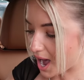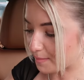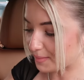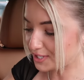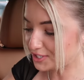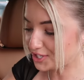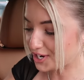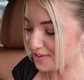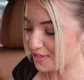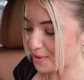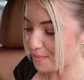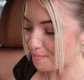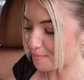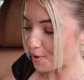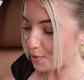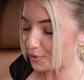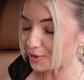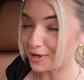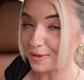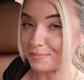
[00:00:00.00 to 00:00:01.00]
I'm gonna try the
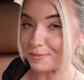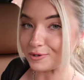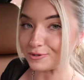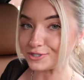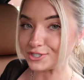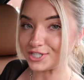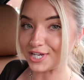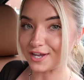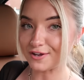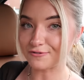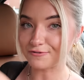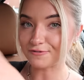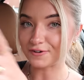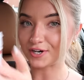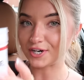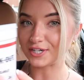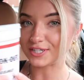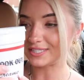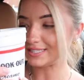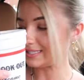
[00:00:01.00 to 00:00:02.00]
mocha milkshake
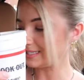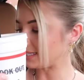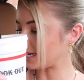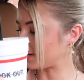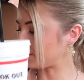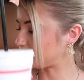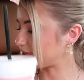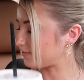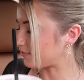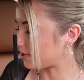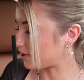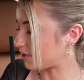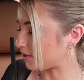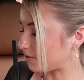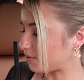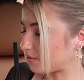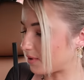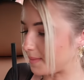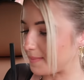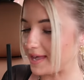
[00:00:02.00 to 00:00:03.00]
first. I don't even
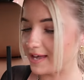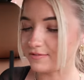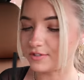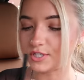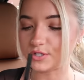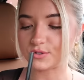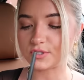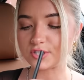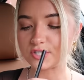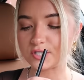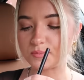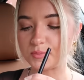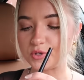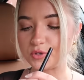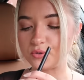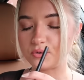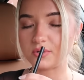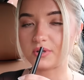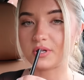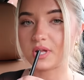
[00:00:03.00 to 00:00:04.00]
know. I may have to use a
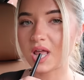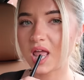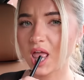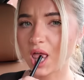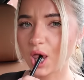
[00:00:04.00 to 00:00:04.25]
spoon.